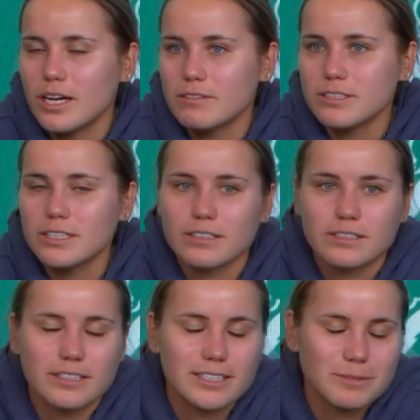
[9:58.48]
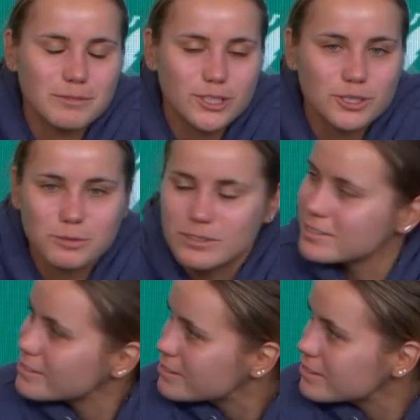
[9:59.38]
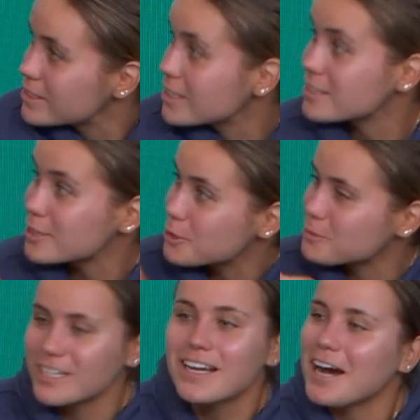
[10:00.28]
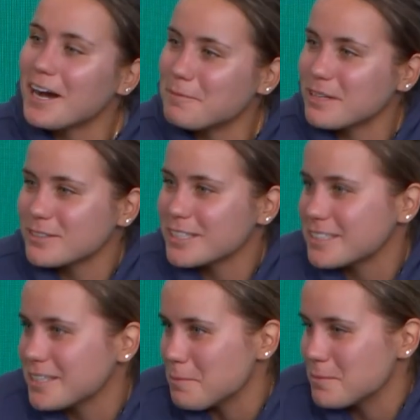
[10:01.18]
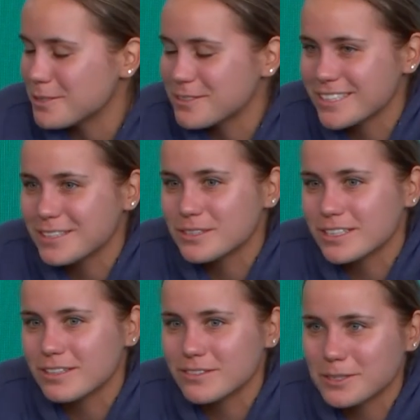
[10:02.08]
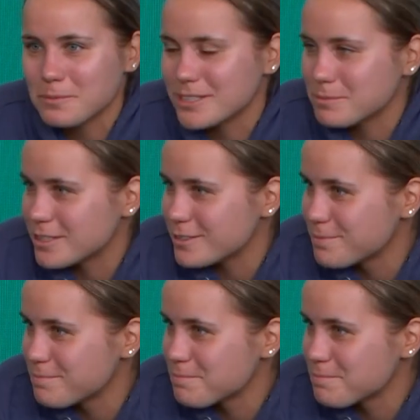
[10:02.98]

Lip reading: I forgot the name. Shoot. See, I said shoot. I forgot the name, but it was a Vietnamese place.